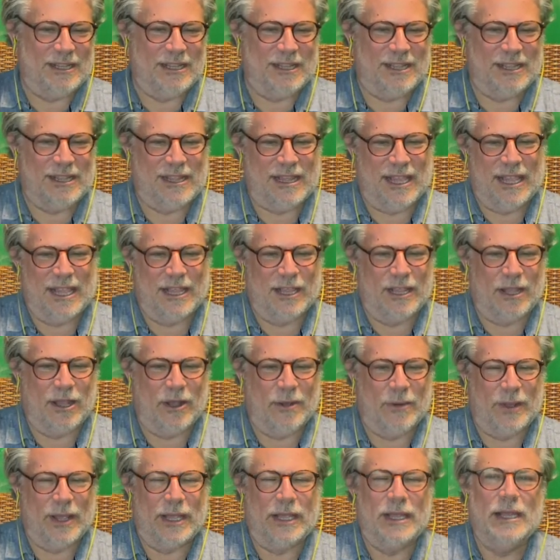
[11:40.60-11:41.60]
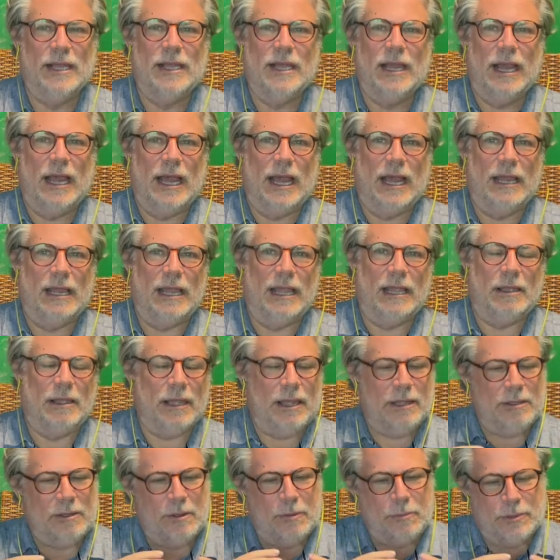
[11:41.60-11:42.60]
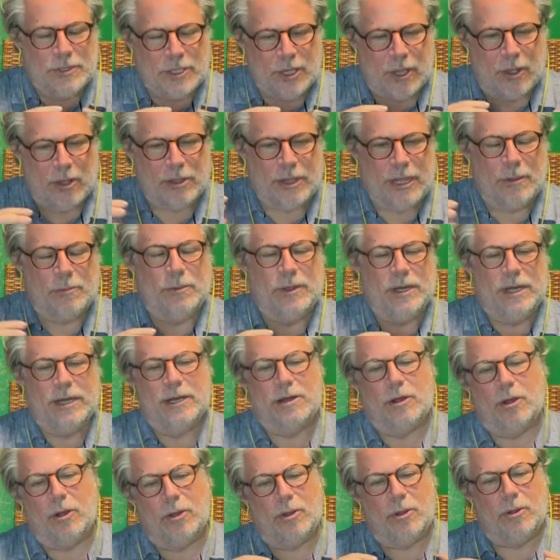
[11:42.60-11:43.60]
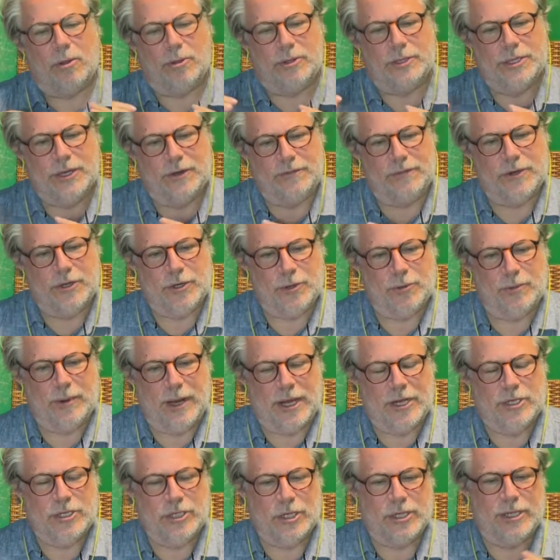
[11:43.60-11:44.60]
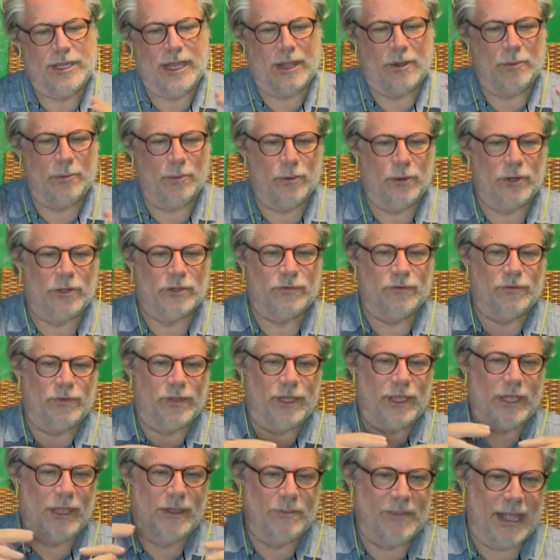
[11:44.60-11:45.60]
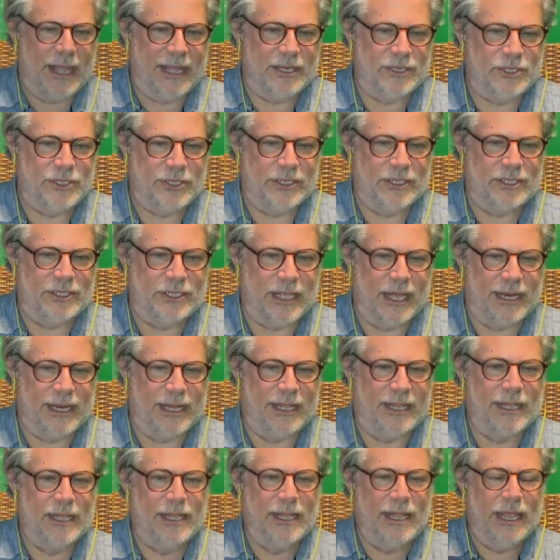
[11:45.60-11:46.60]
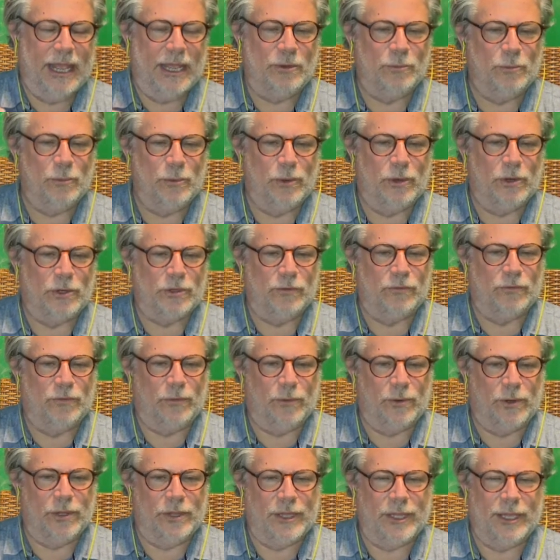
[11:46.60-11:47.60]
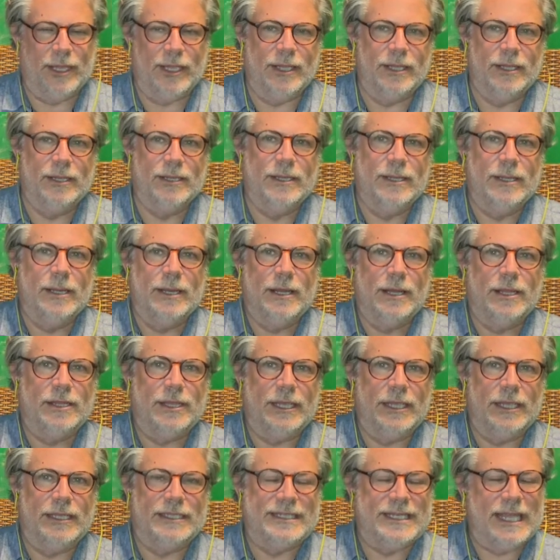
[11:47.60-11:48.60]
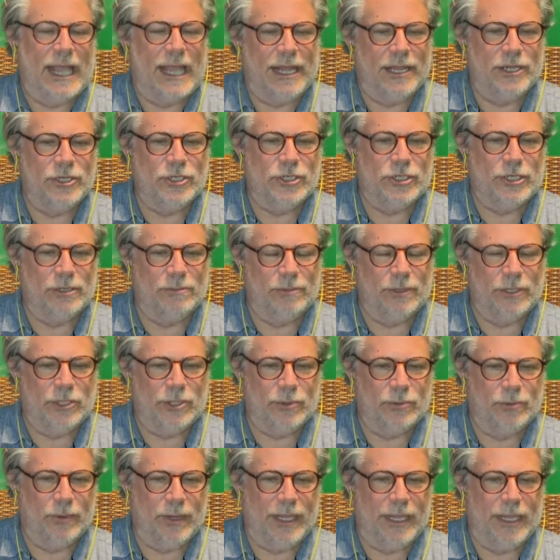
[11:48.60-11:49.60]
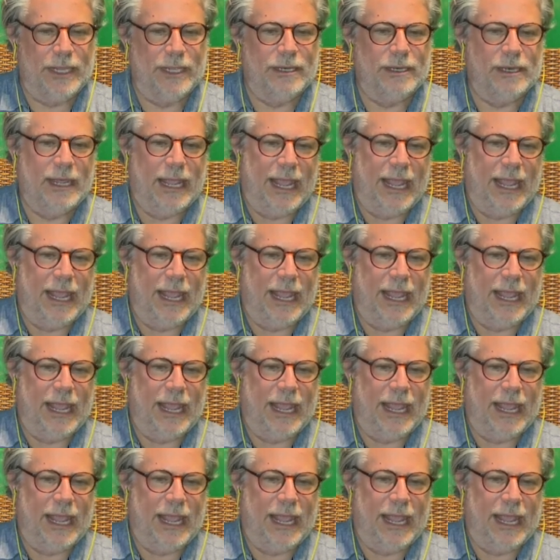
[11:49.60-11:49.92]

thing going. They went in a whole different direction that worked for the Comanche setting and worked for the tension between